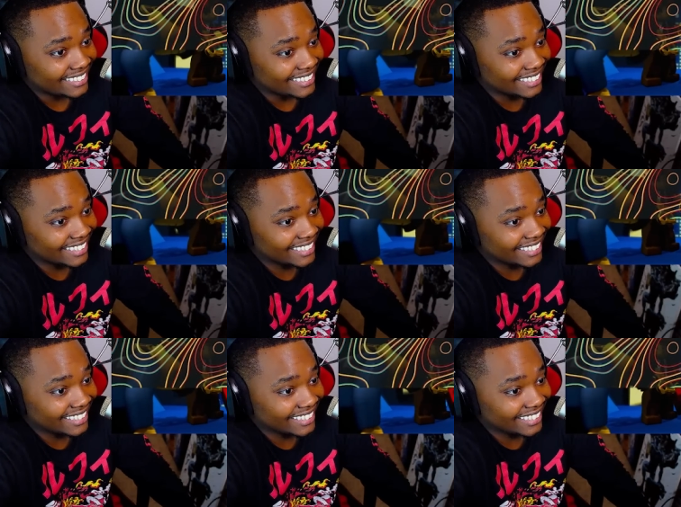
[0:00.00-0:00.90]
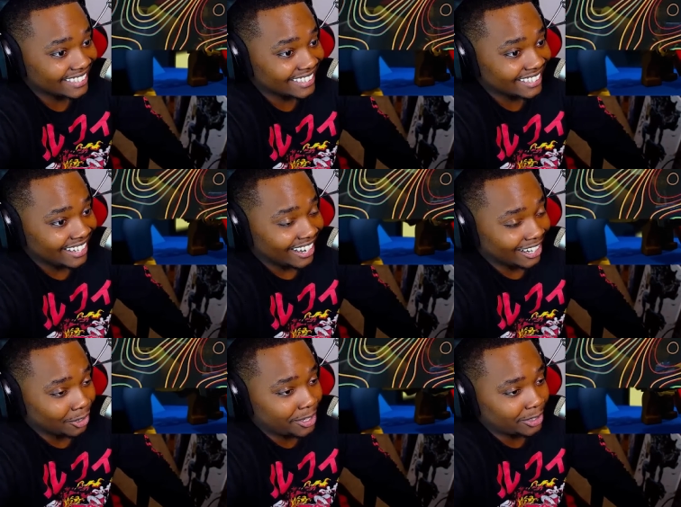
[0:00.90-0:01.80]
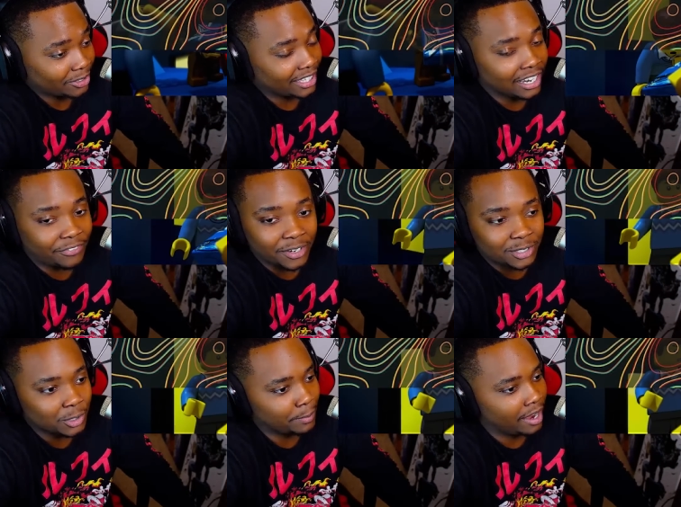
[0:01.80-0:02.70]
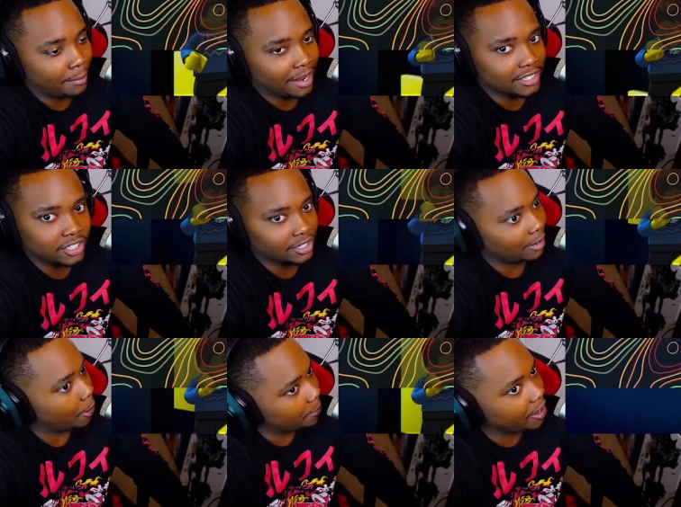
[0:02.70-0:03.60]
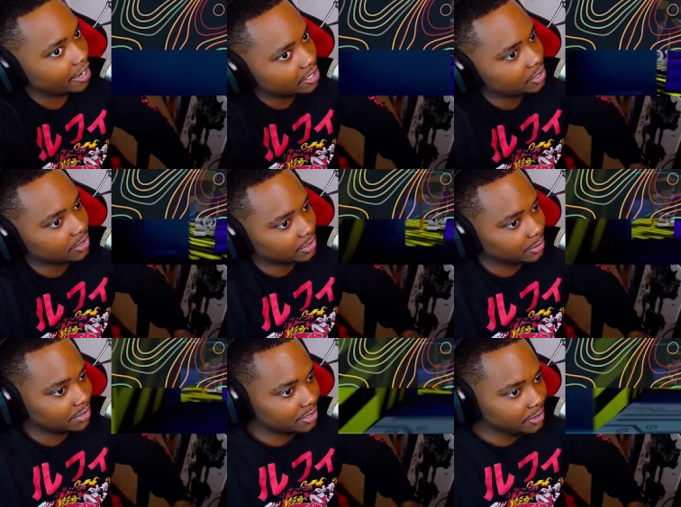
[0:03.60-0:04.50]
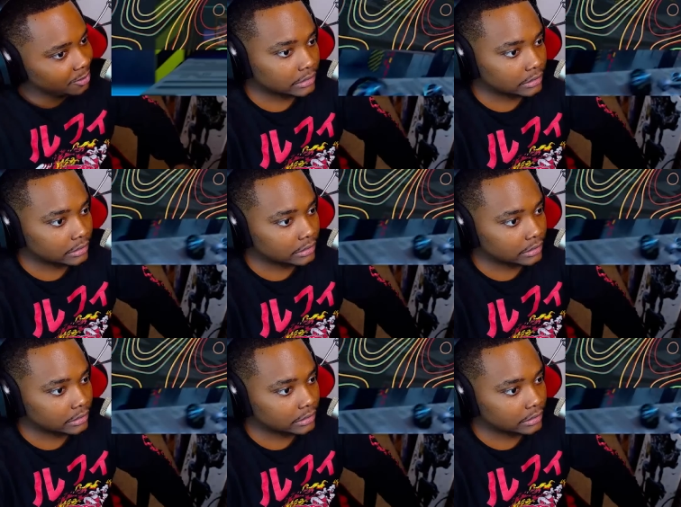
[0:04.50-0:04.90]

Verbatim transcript: Looks like we just quit our day. I low-key thought they left their suits behind. I'm like, shit, I hope y'all got y'all suits too.